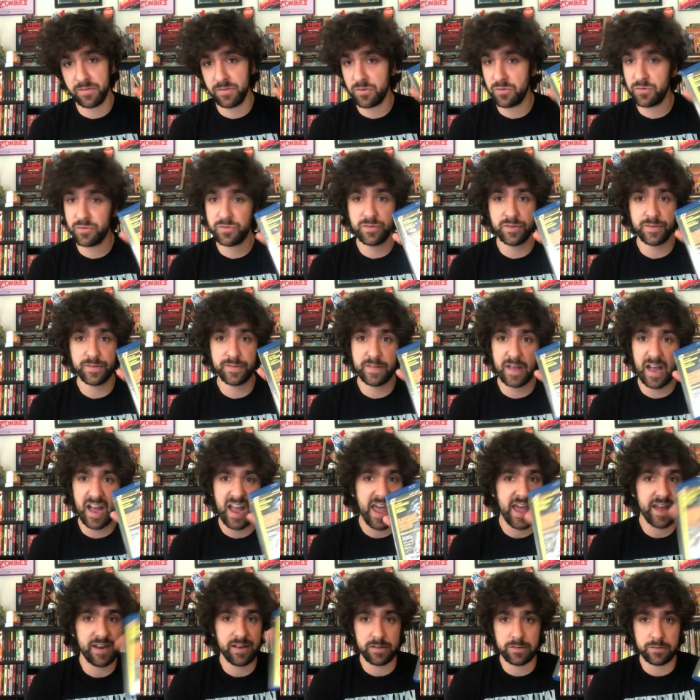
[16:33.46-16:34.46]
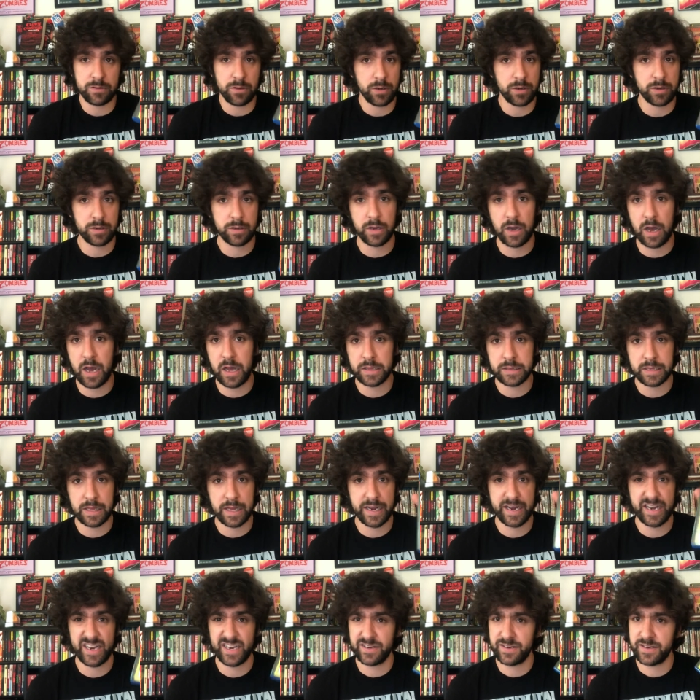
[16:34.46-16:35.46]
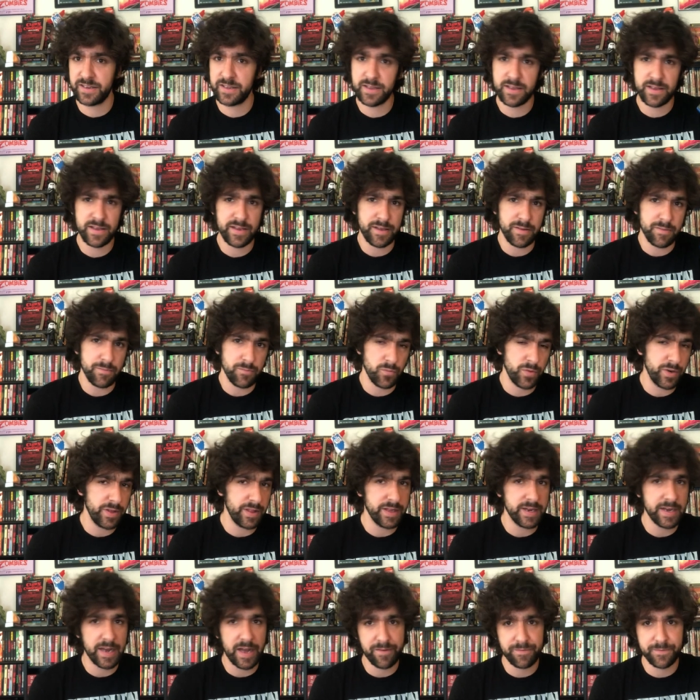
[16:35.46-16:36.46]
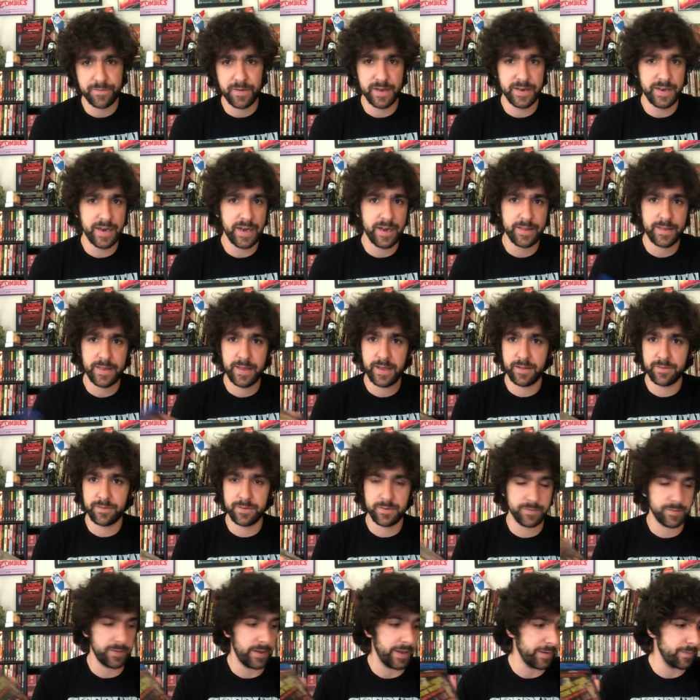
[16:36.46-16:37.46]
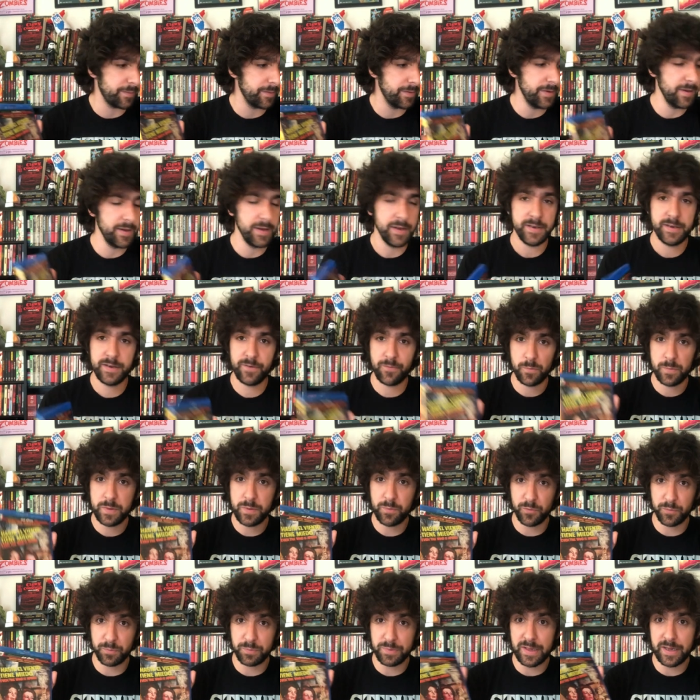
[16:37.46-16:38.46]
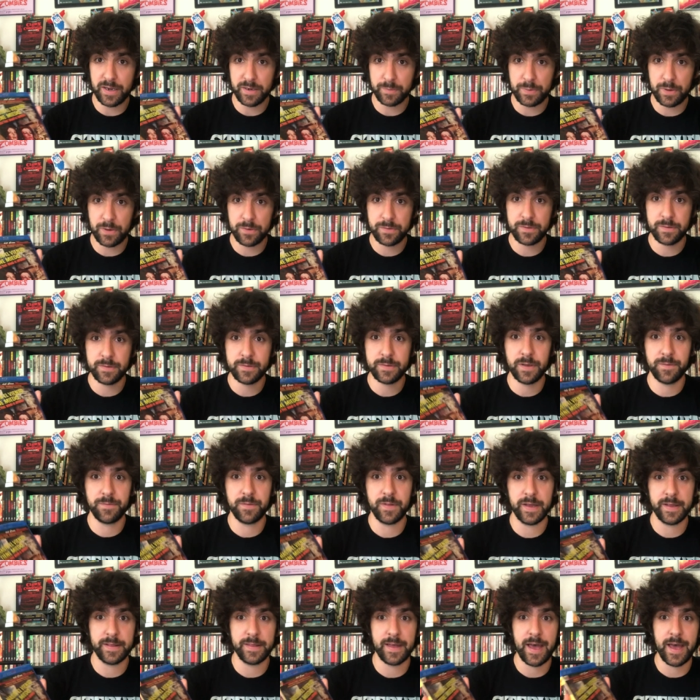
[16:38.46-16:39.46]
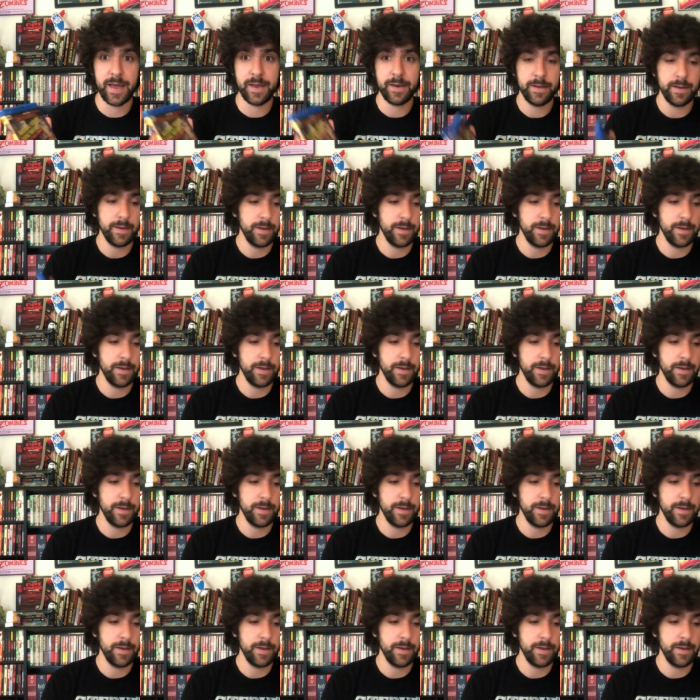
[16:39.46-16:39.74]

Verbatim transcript: there's just, I had to look online and you can really not find anything. It's just like different people's blog posts and stuff like that.